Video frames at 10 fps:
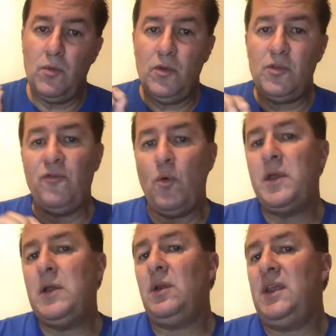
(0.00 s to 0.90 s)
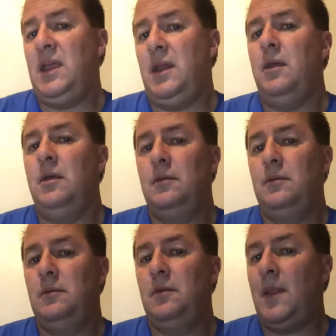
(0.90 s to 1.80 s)
There's a 4-year lead
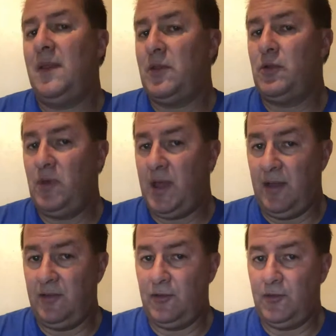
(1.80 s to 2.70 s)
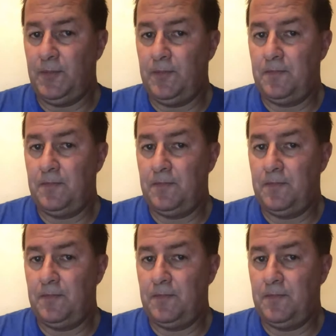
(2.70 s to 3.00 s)
on these other 2 cases.